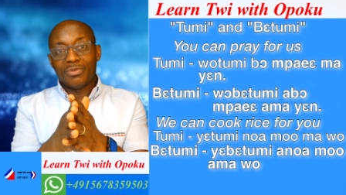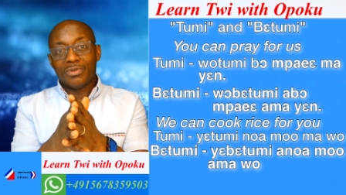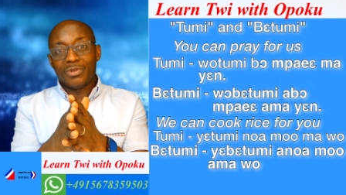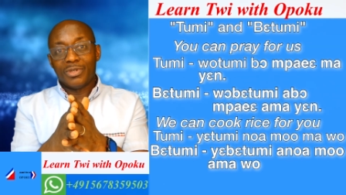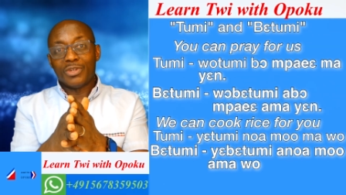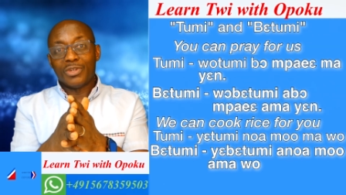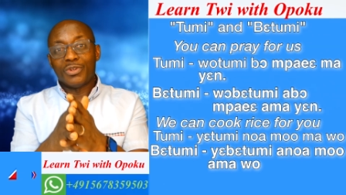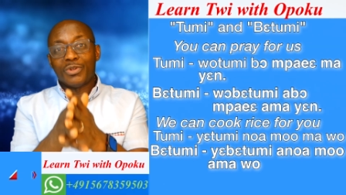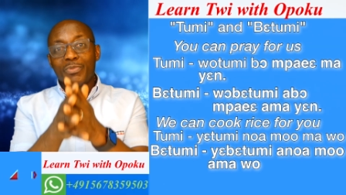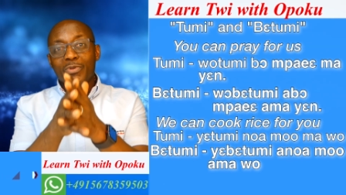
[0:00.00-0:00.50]

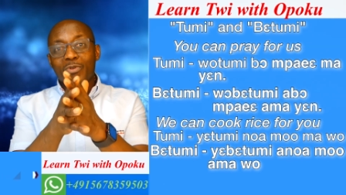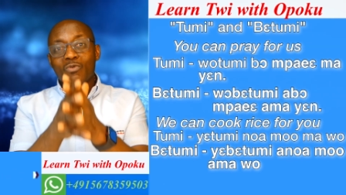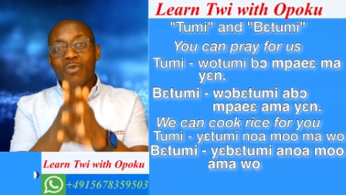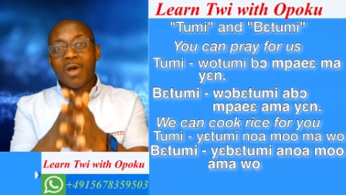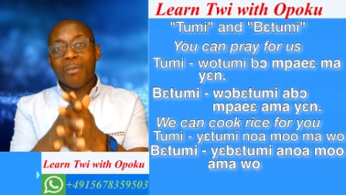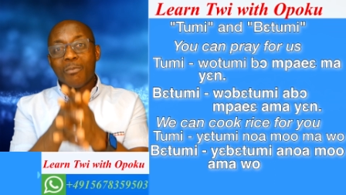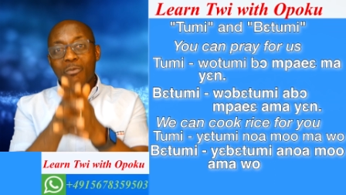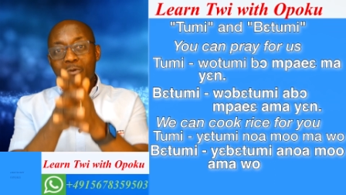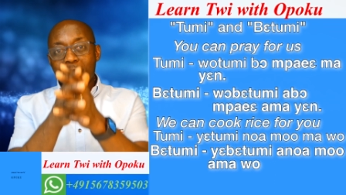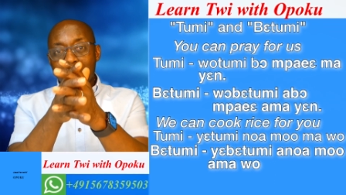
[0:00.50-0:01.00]
Yetumi noa
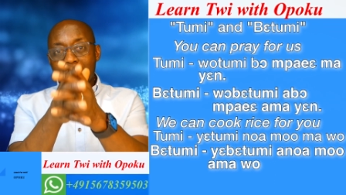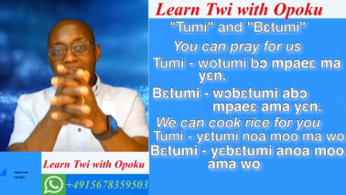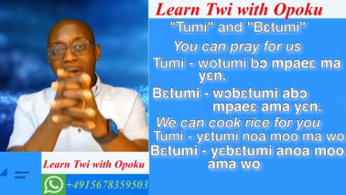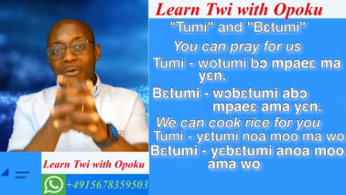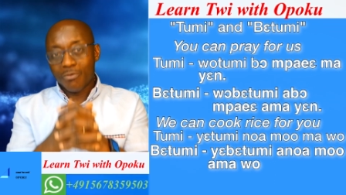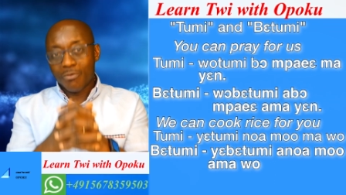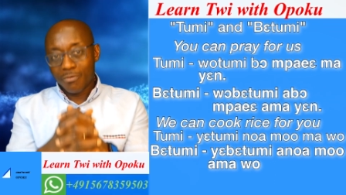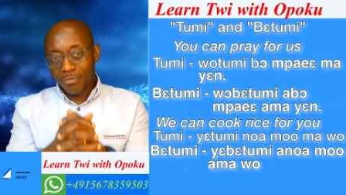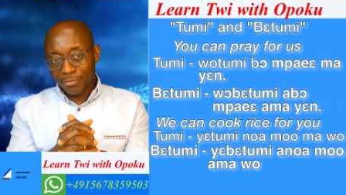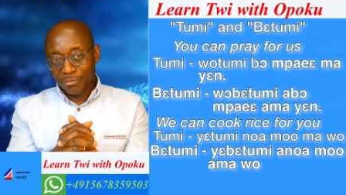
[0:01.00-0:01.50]
mo ma wo.
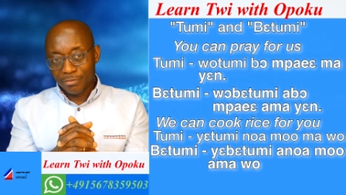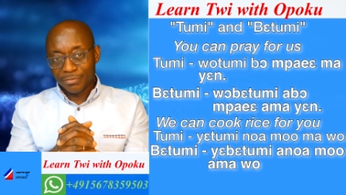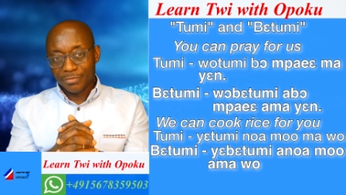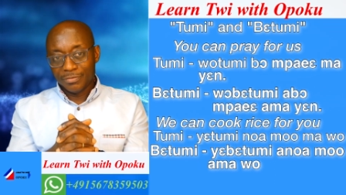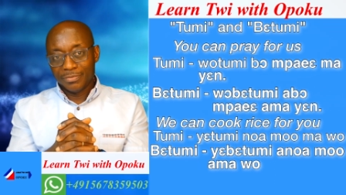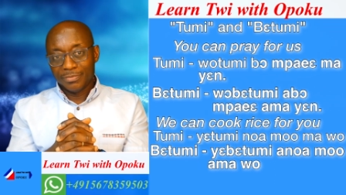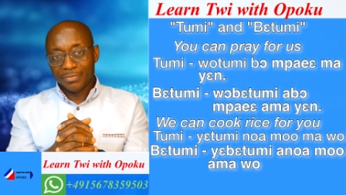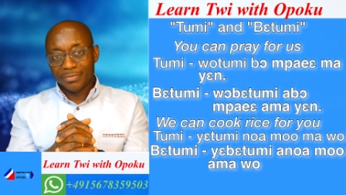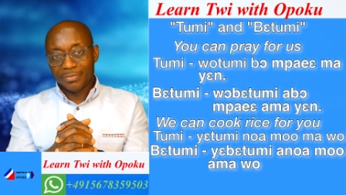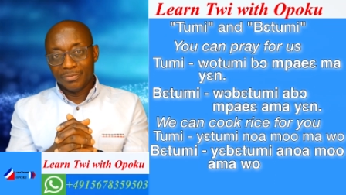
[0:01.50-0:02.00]

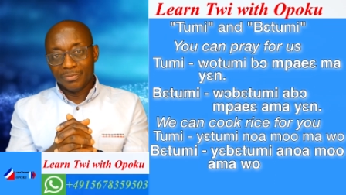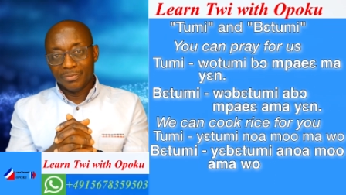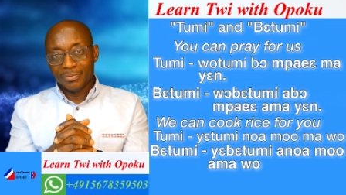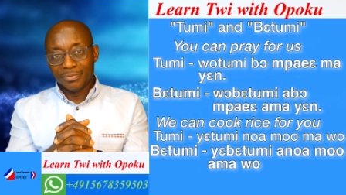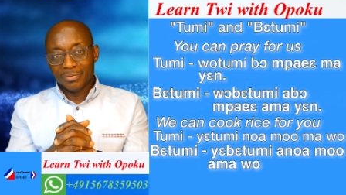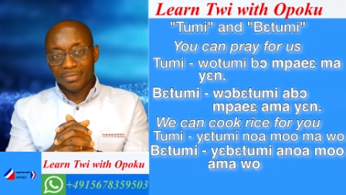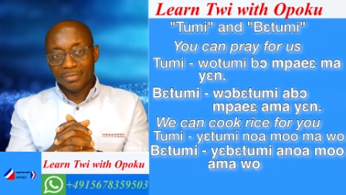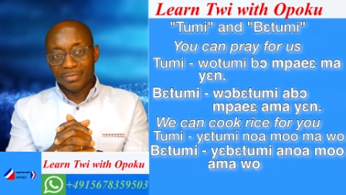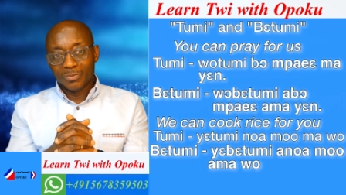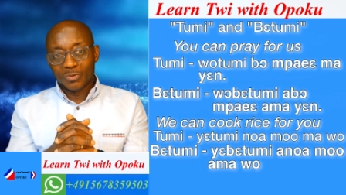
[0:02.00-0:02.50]

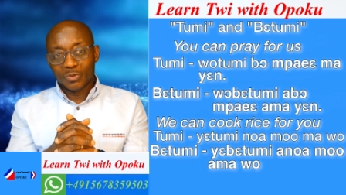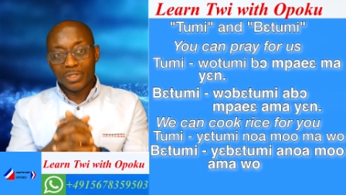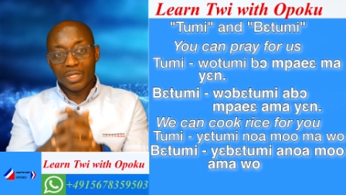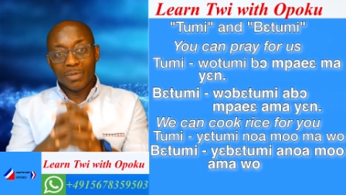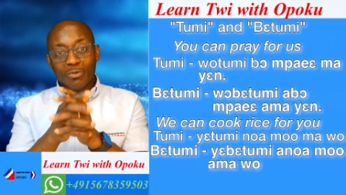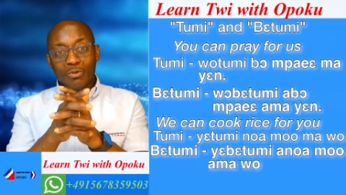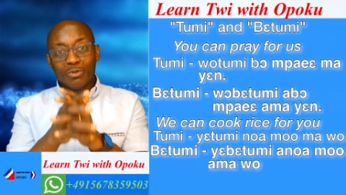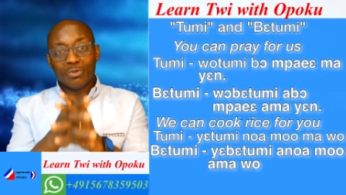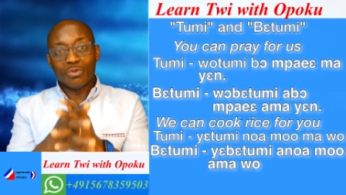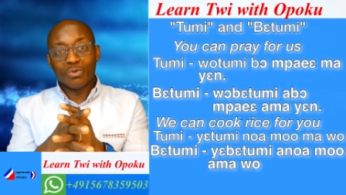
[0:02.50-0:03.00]
We're
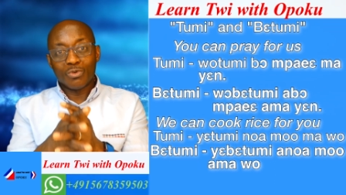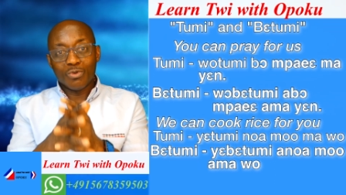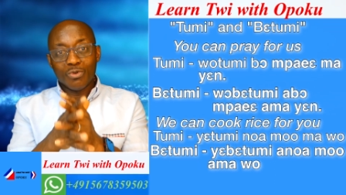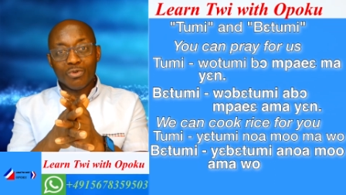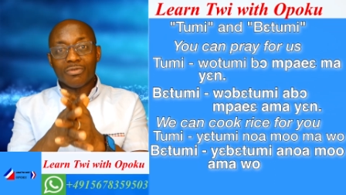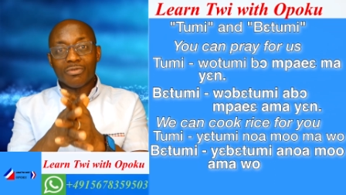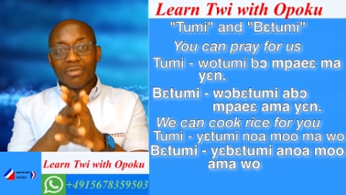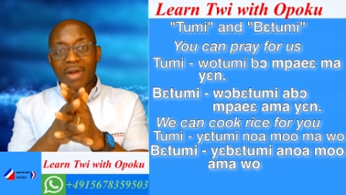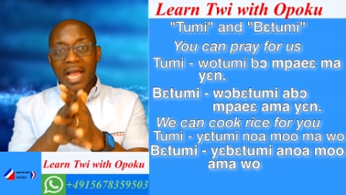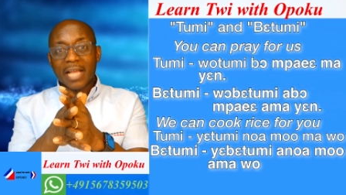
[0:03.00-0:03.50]
able to cook
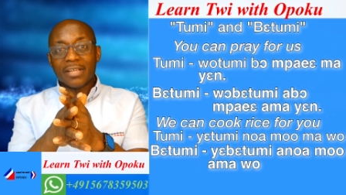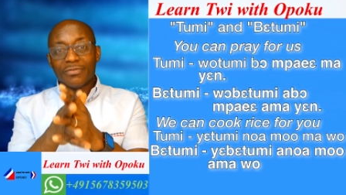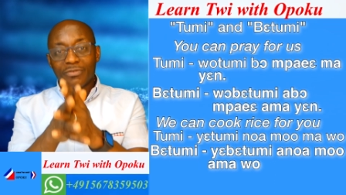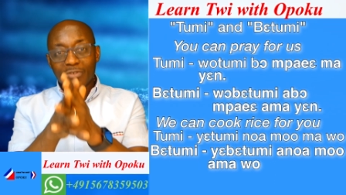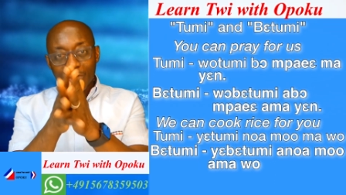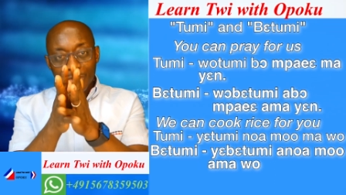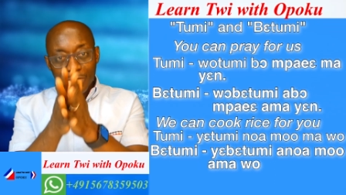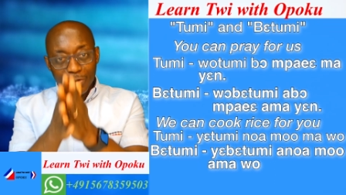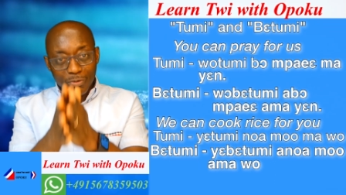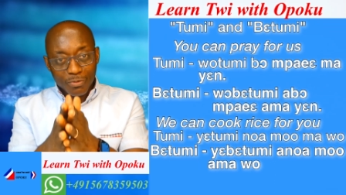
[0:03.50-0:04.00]
rice for
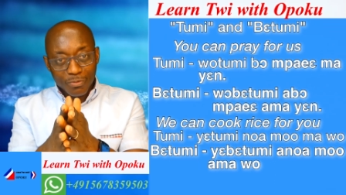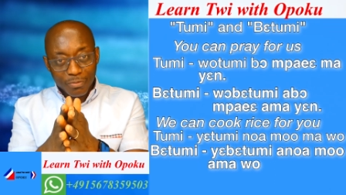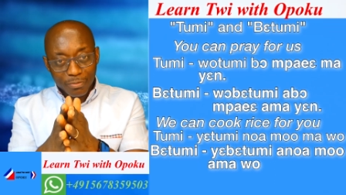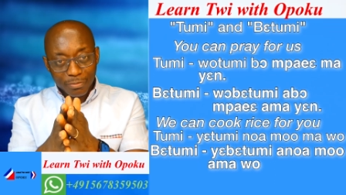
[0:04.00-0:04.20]
you.